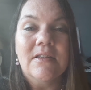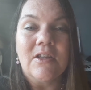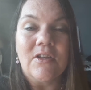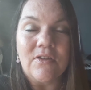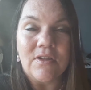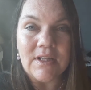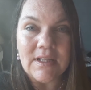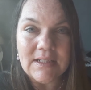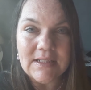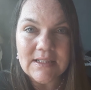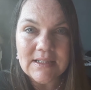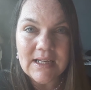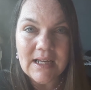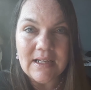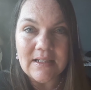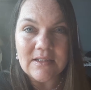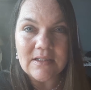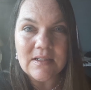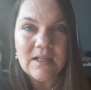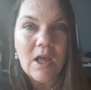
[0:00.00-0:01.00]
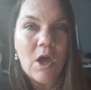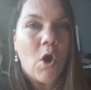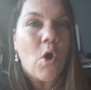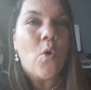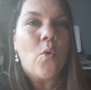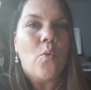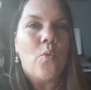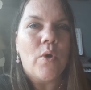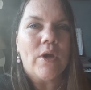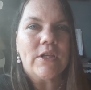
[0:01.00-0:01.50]
the United States,
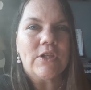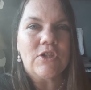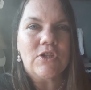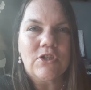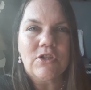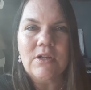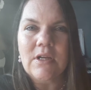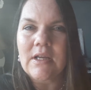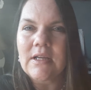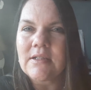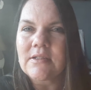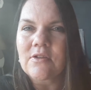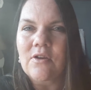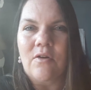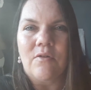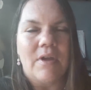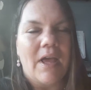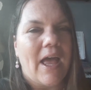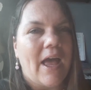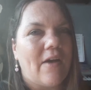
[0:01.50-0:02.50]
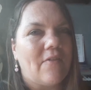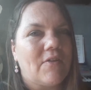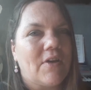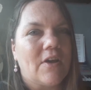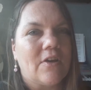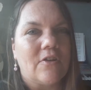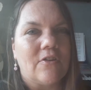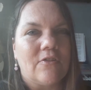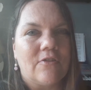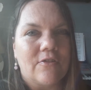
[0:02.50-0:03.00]
which is going to have
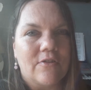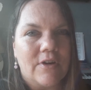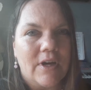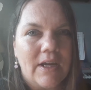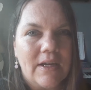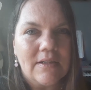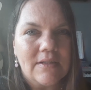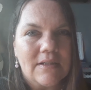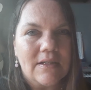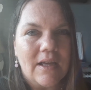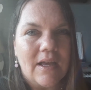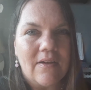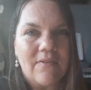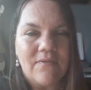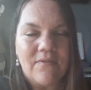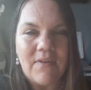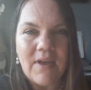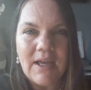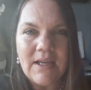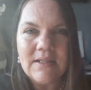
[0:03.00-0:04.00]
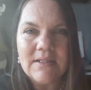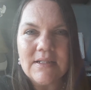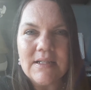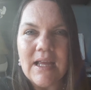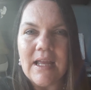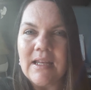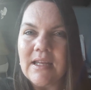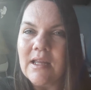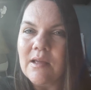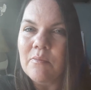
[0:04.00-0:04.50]
a great effect
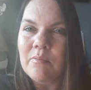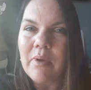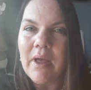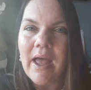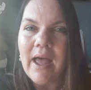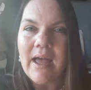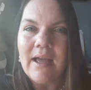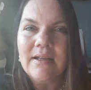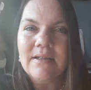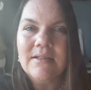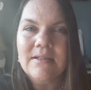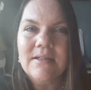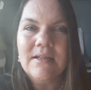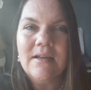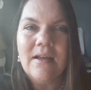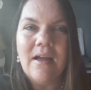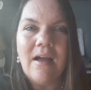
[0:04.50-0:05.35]
and impact